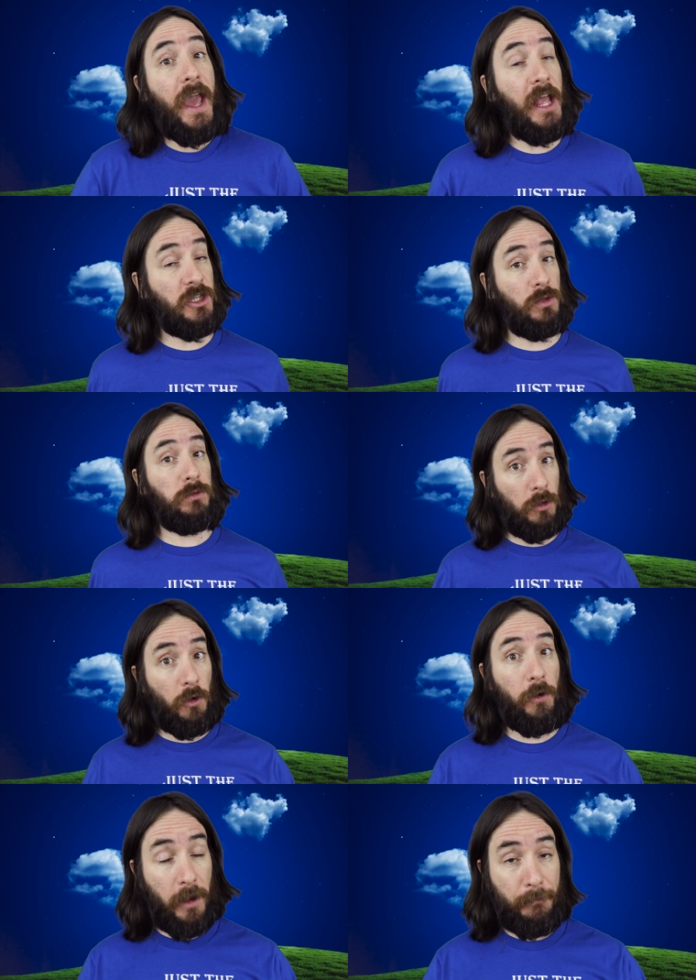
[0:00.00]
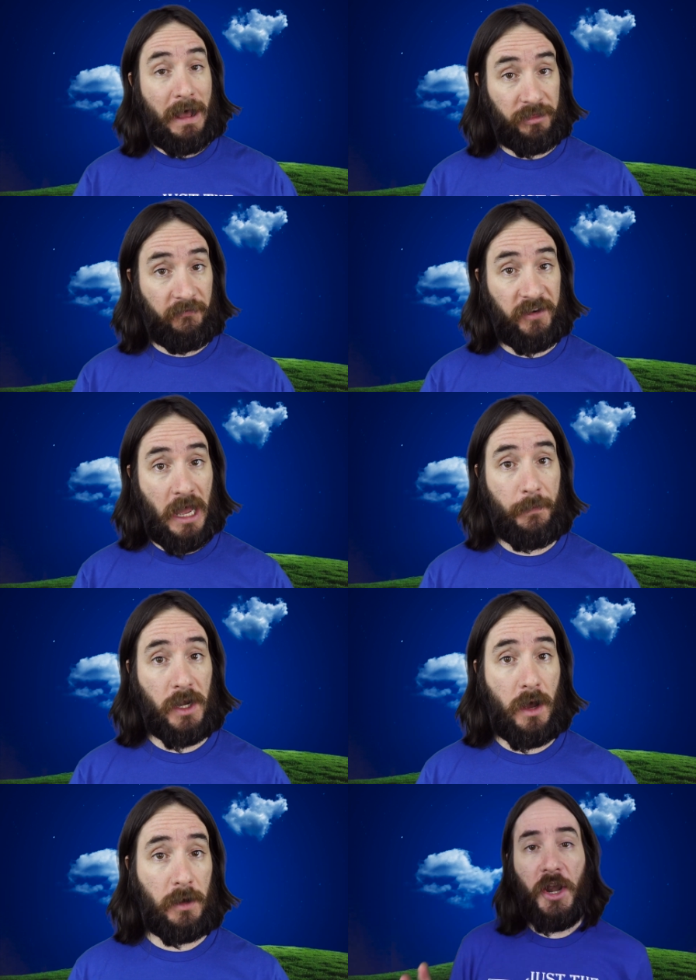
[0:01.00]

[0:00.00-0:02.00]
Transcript: and to learn about the phenomenon.